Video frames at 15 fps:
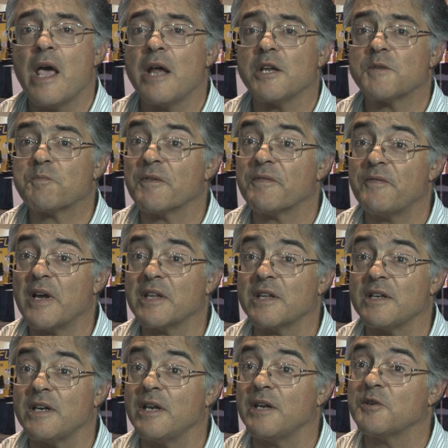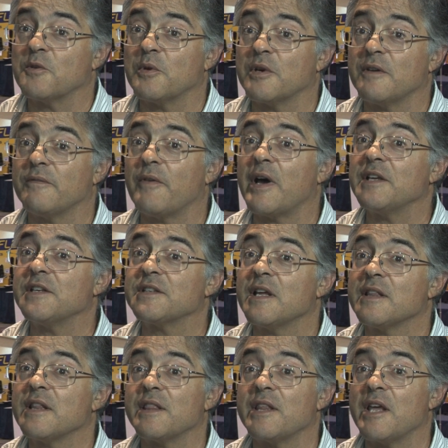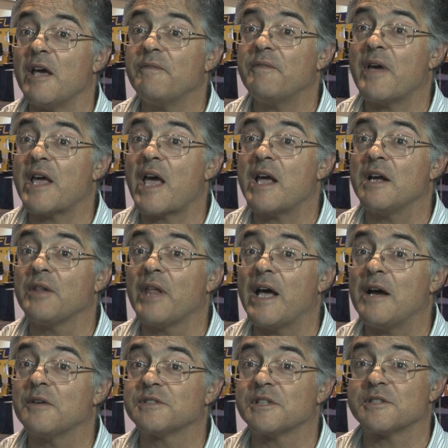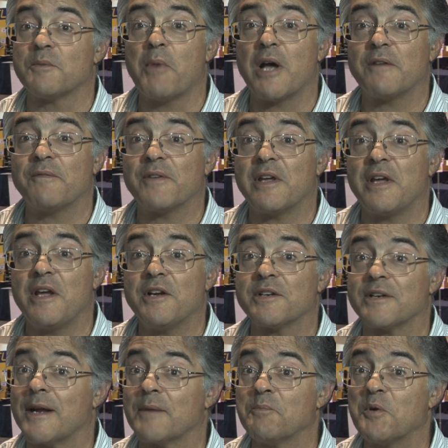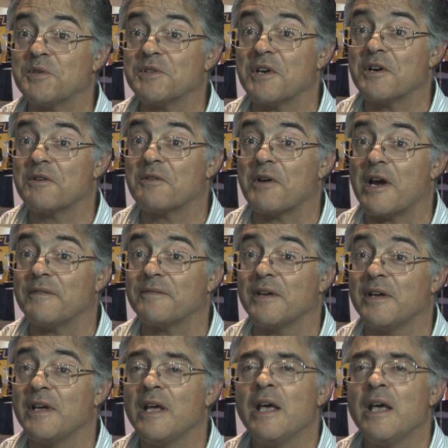and has perfected it into a device that the FAA allows as a modification on most aircraft.